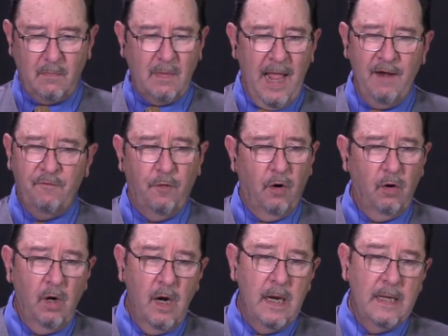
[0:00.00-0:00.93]
And
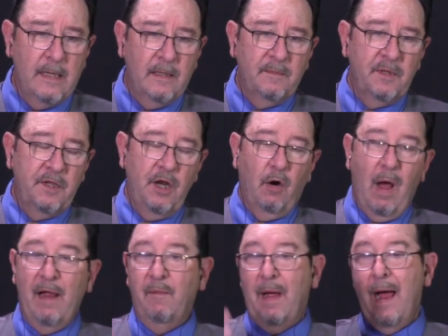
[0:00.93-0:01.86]
for, you know,
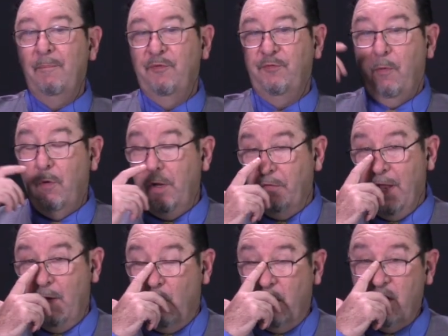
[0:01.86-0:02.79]
I, I'm spoiled.
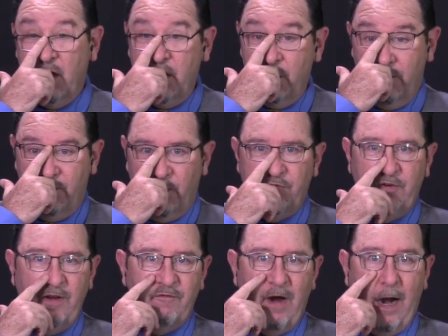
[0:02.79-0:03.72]
I work in a
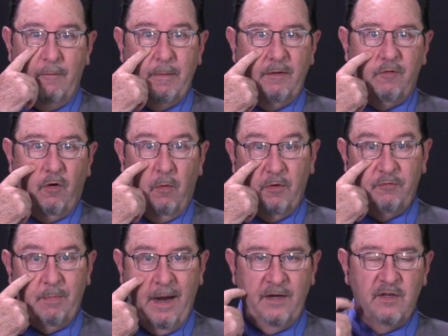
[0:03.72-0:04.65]
university environment for
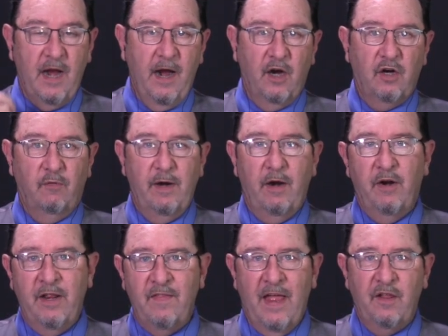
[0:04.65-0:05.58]
almost my entire career.
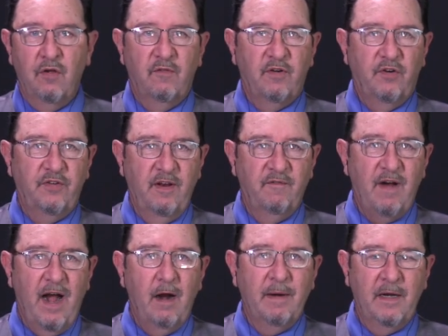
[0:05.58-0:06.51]
And in that university
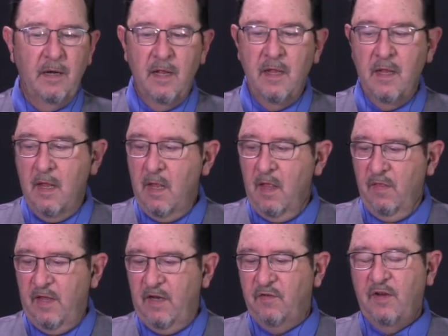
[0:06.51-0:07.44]
environment,
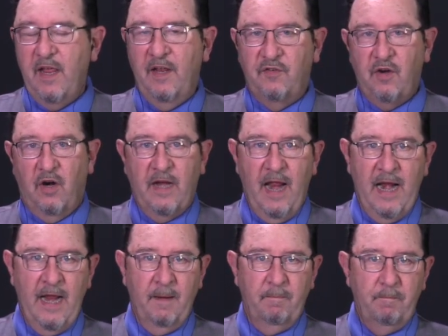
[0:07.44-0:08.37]
these kids are
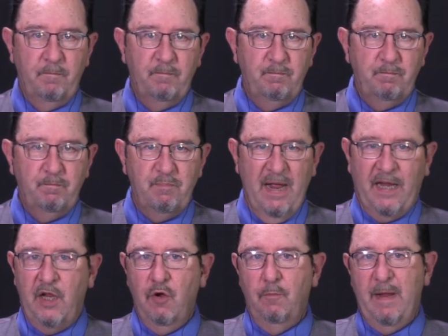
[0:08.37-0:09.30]
getting
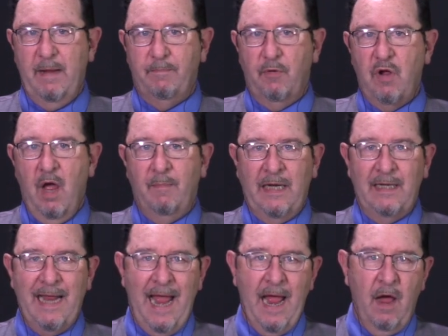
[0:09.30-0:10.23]
PICU people
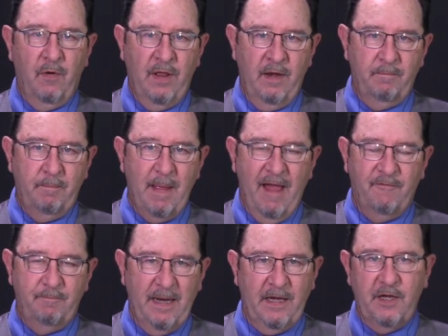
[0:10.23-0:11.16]
coming down and
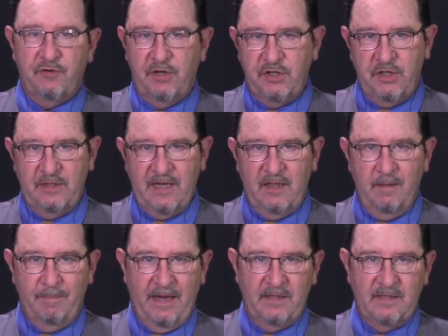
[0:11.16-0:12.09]
have pediatricians at
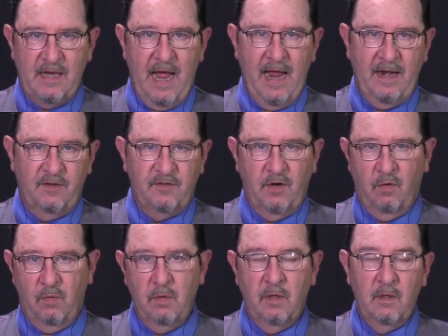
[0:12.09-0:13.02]
the bedside. And
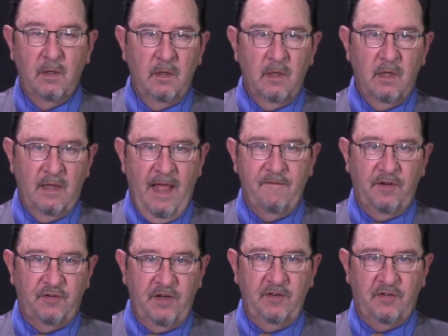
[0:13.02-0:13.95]
so life
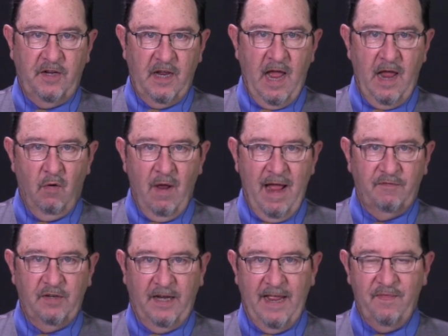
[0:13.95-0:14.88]
is easy. I don't
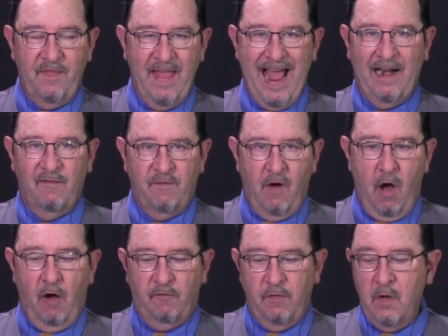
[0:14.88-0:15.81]
have to get that
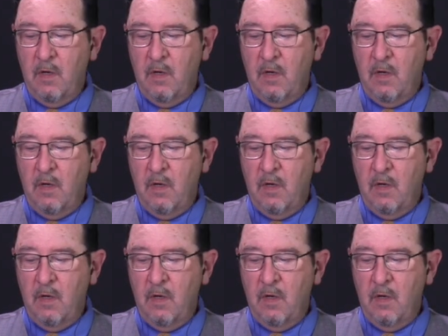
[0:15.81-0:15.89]
involved.